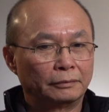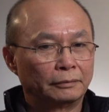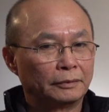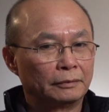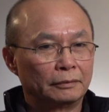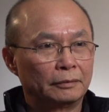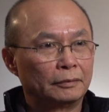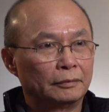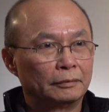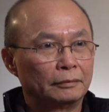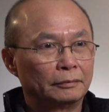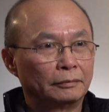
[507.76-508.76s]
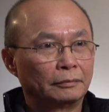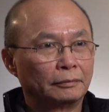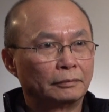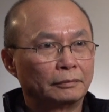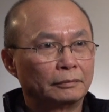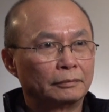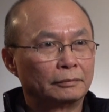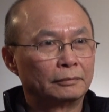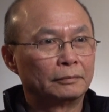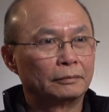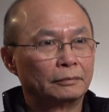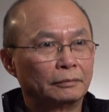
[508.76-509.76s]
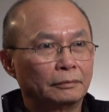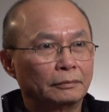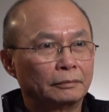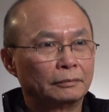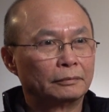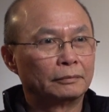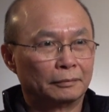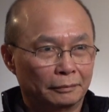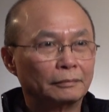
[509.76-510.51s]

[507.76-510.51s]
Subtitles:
Oh, so you would have become a pilot to fight in the war?